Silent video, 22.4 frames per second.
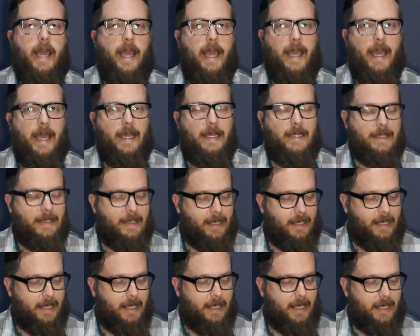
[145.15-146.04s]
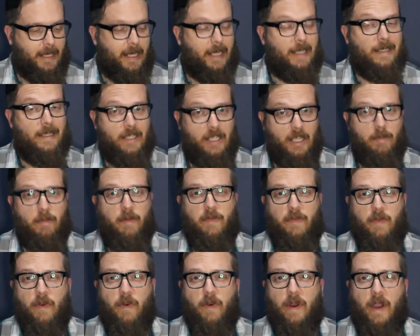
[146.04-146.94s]
And as I said
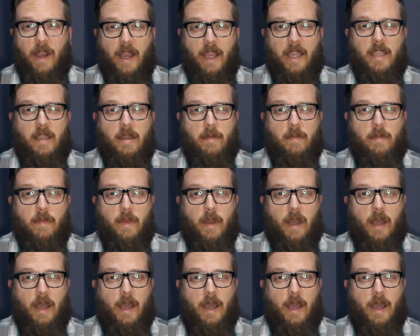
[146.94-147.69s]
before, I am,